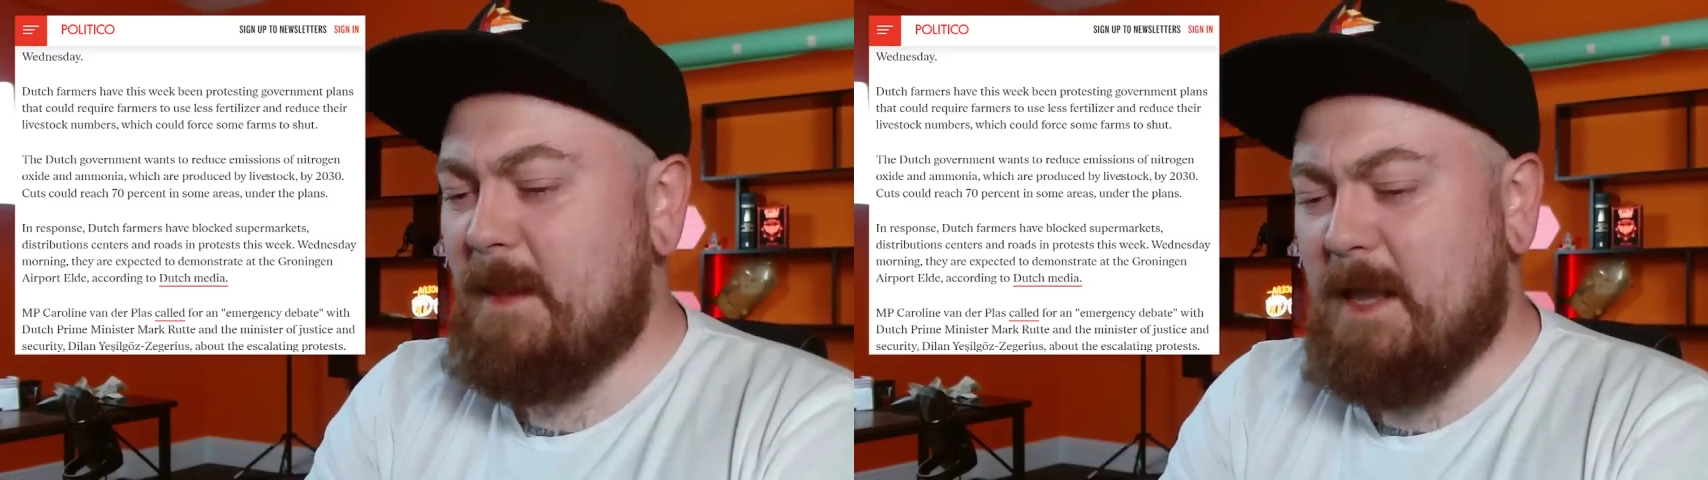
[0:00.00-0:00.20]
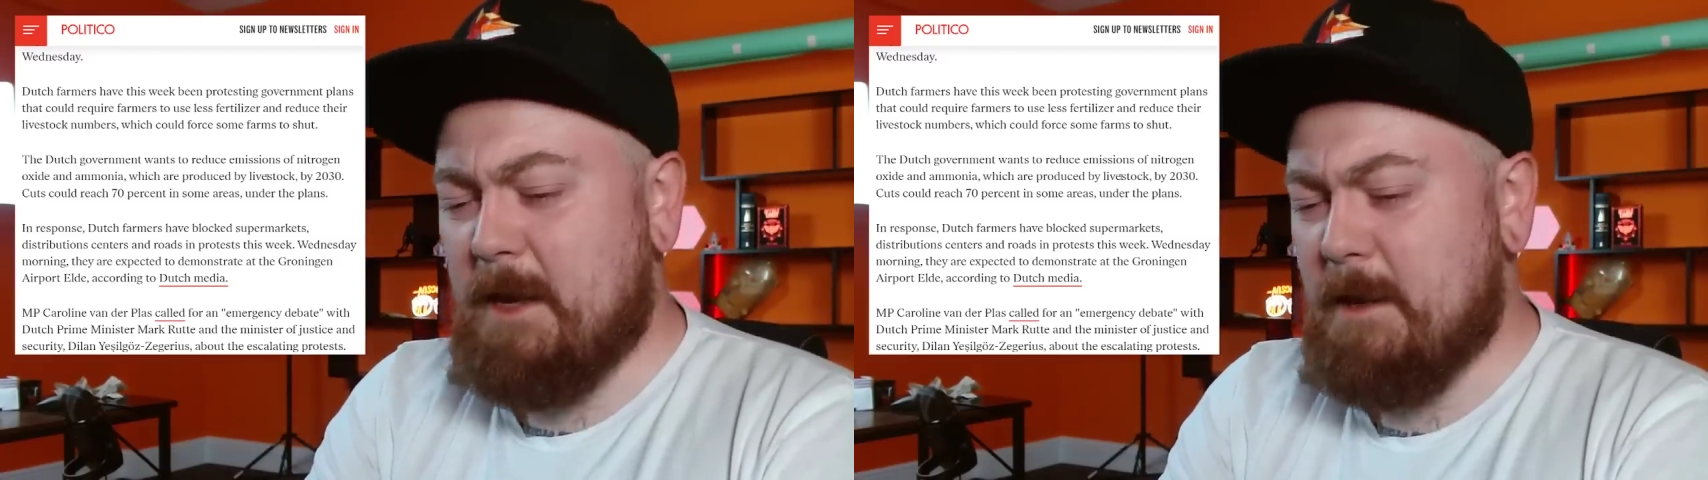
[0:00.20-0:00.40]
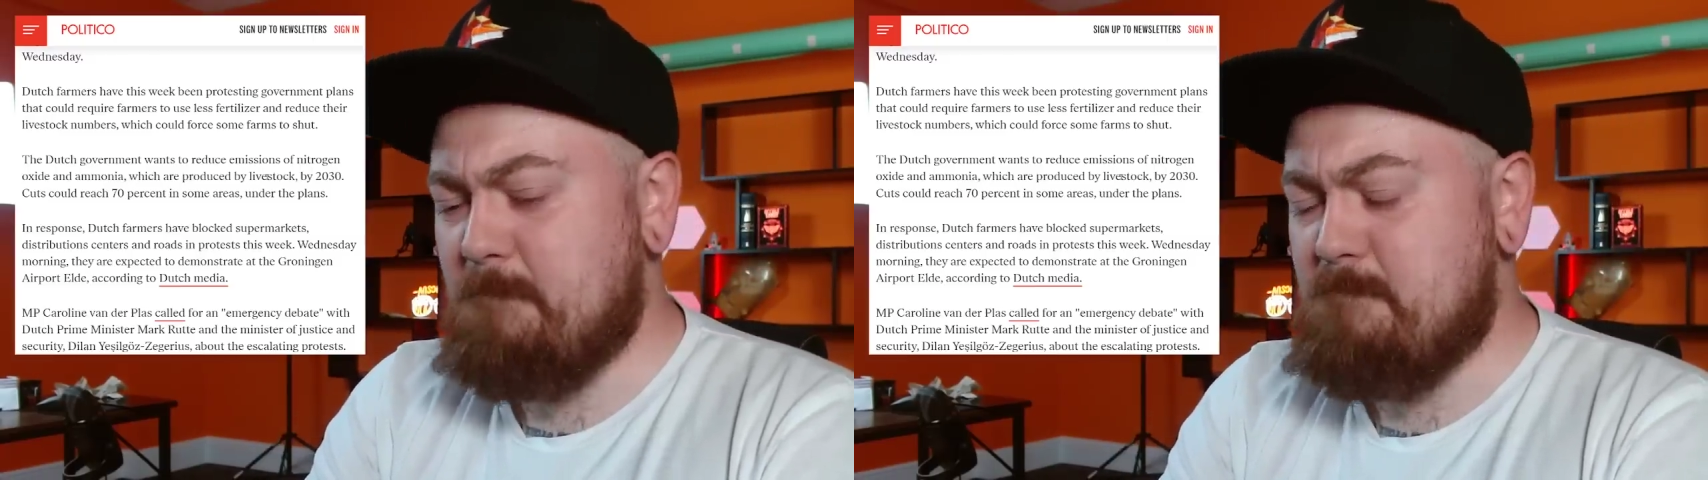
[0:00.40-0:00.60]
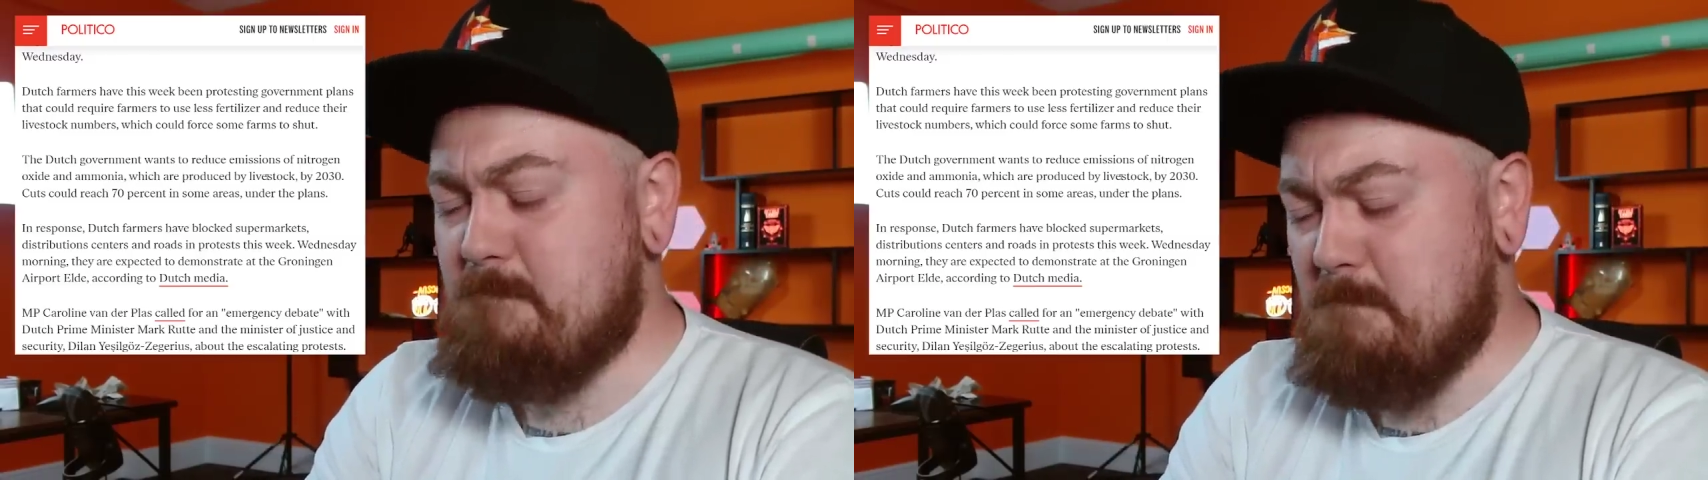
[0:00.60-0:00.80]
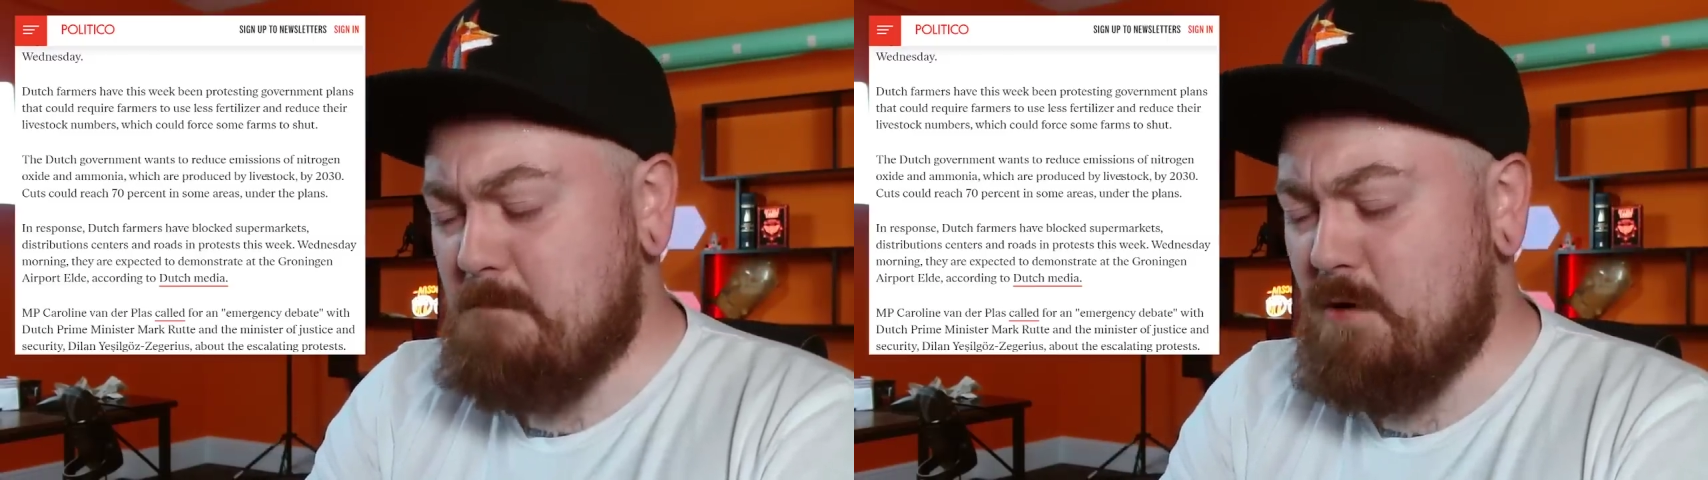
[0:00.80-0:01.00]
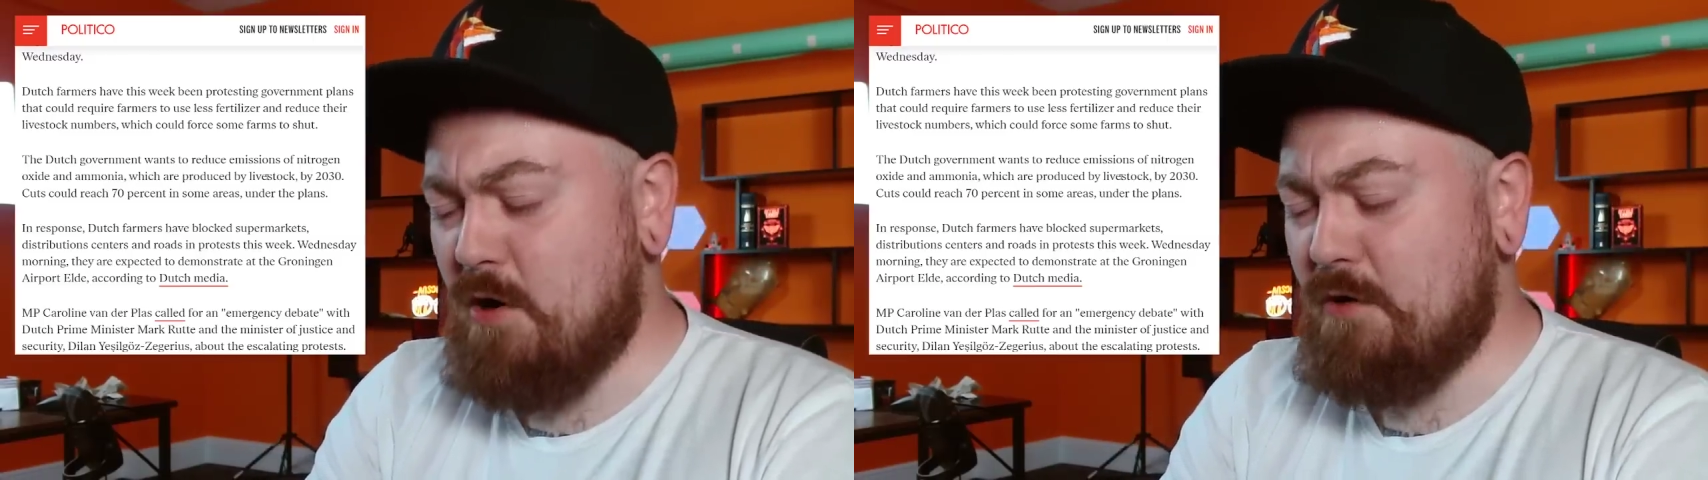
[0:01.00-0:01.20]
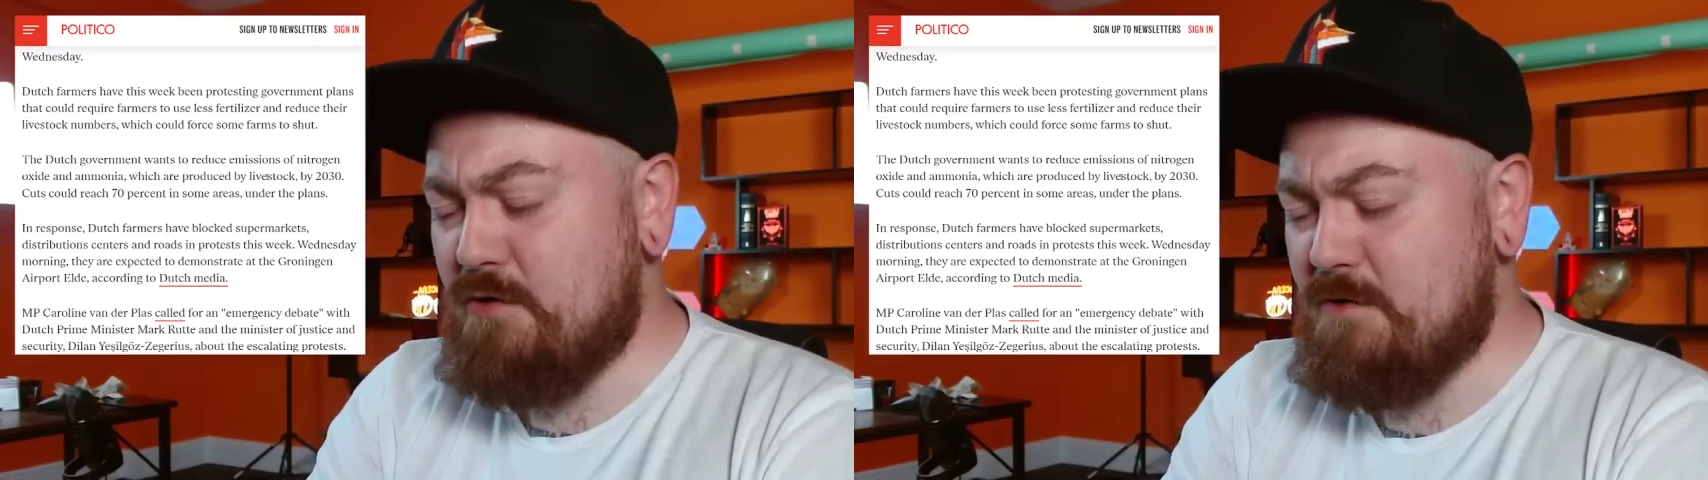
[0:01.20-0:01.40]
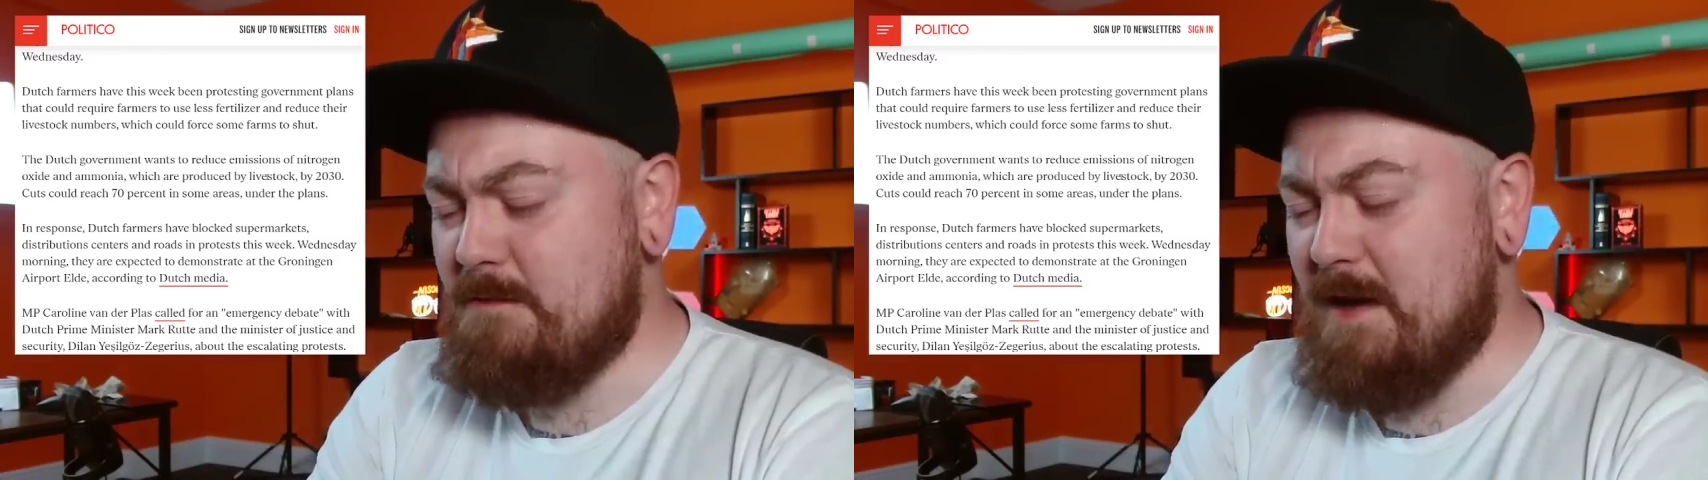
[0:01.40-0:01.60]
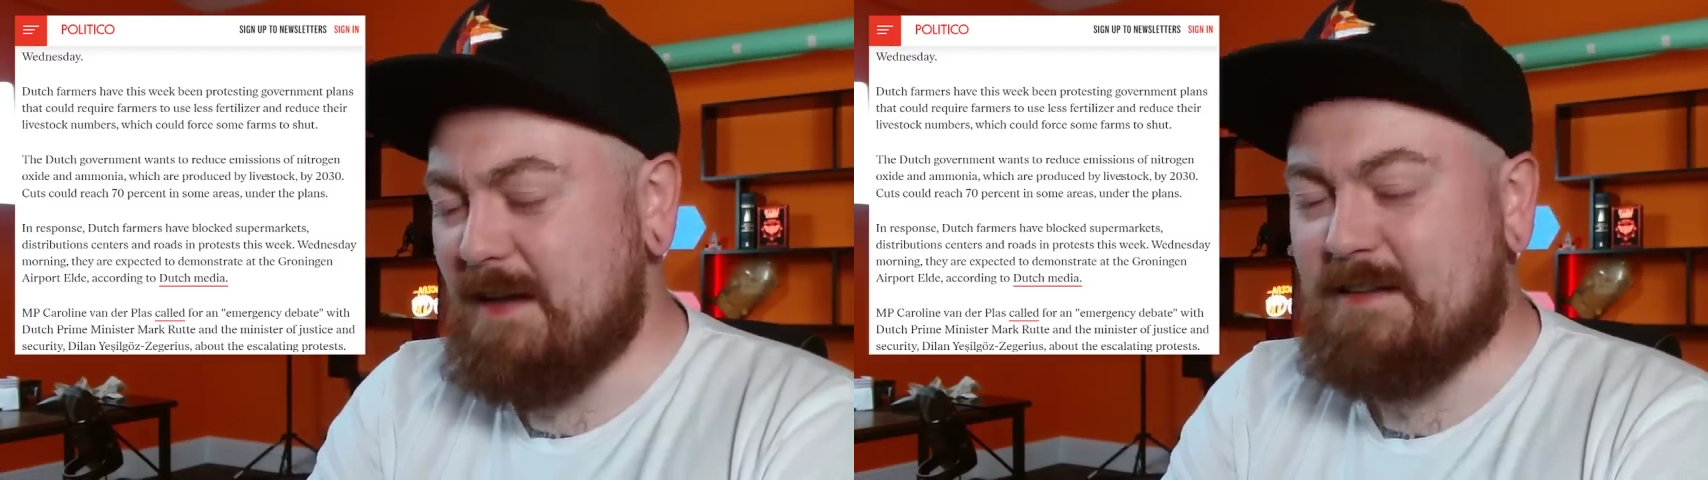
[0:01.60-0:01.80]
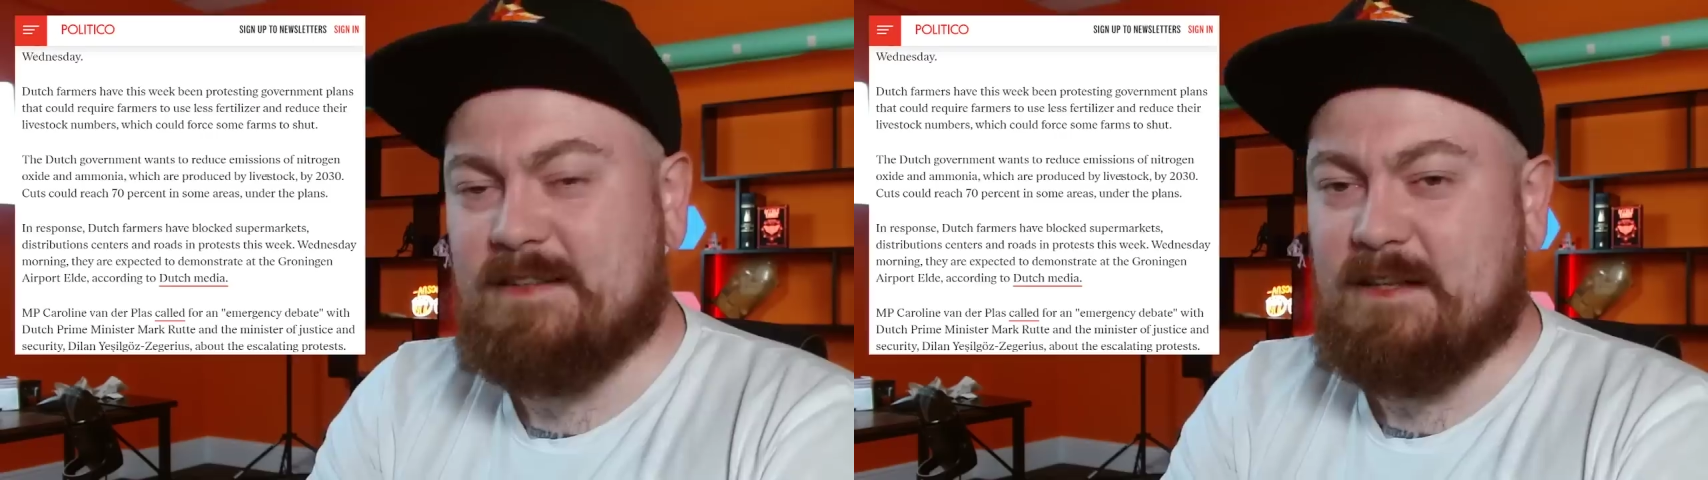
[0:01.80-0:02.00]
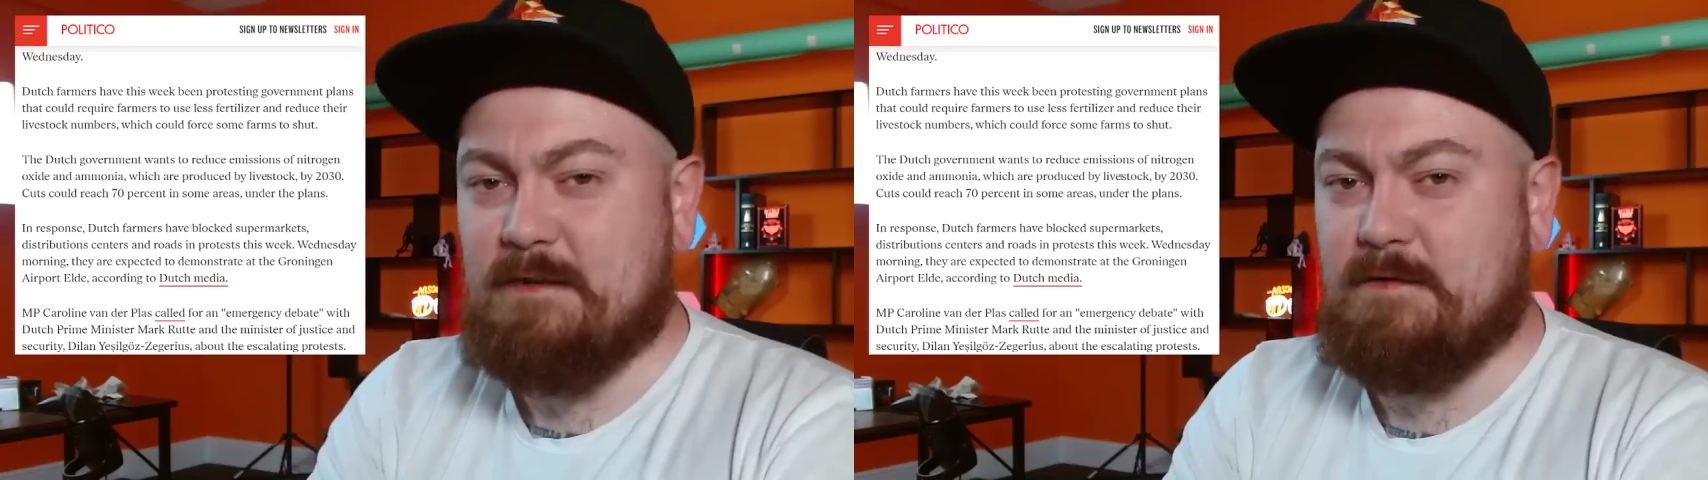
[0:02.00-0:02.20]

a monumentally